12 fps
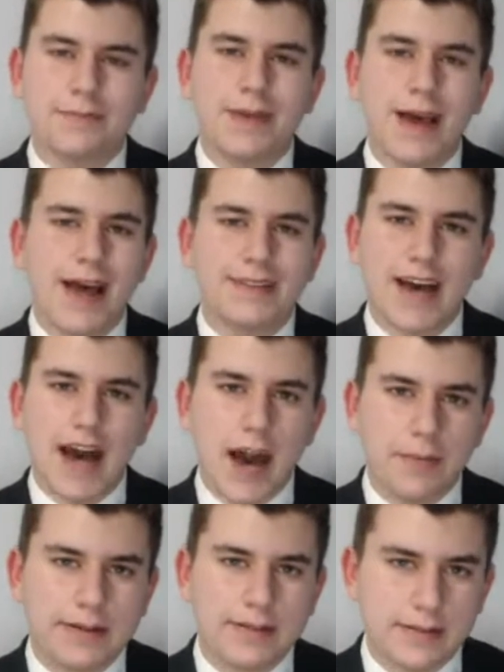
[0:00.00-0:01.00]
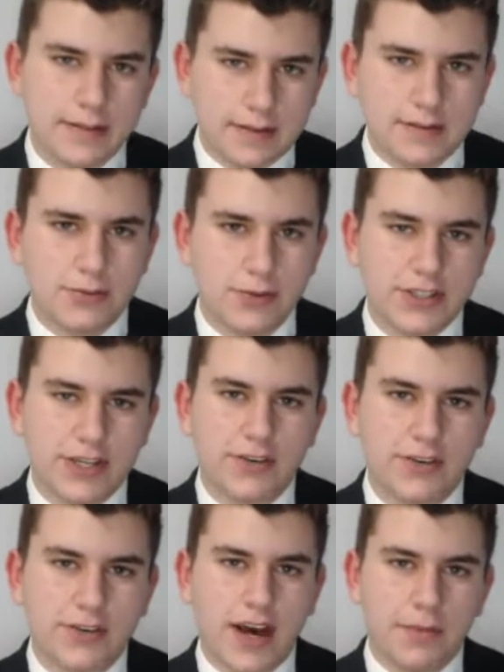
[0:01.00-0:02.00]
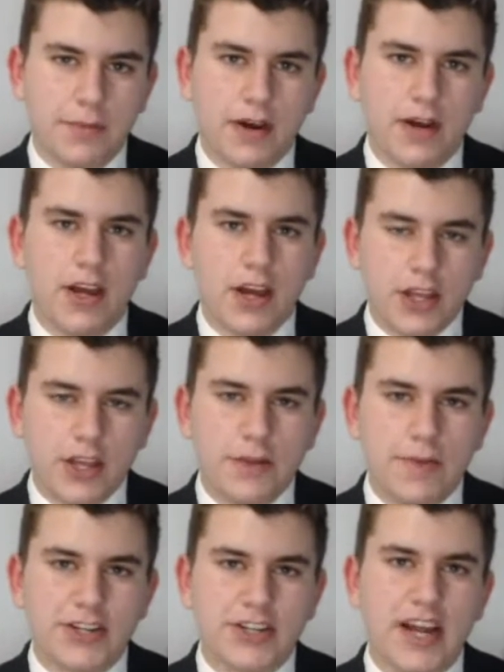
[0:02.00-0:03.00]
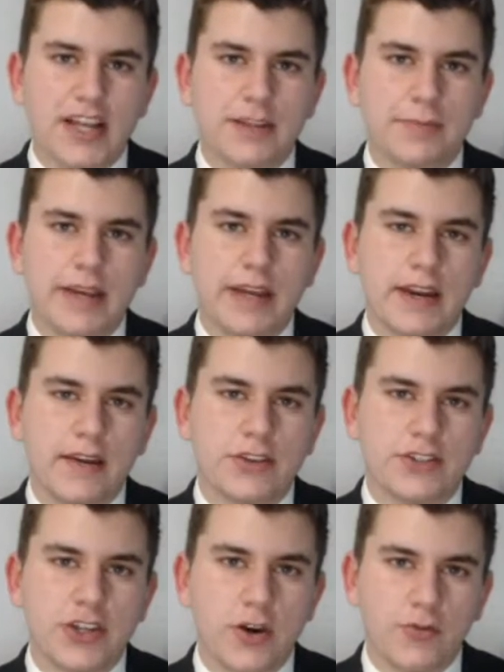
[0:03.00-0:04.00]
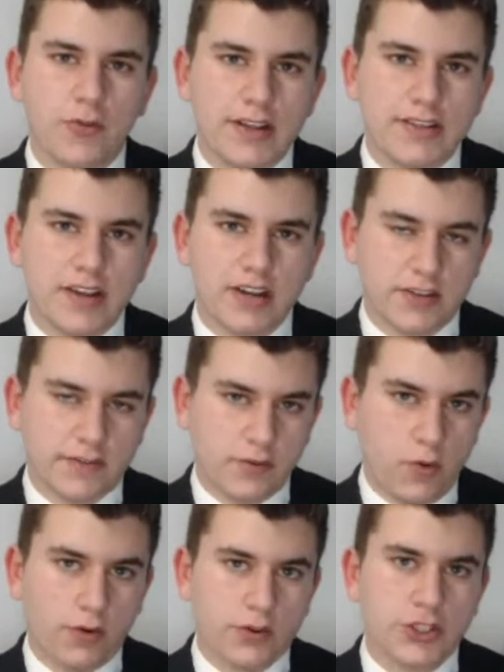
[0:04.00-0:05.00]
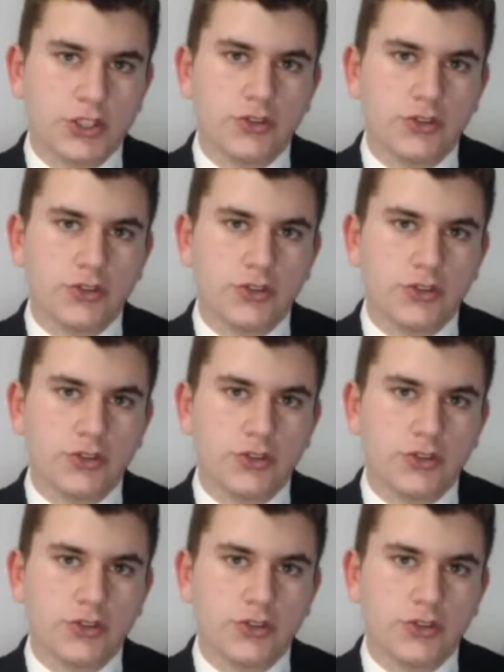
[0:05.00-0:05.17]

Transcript: bad topic to switch gears on, but you mentioned at the beginning of the show the Red Sox, of course,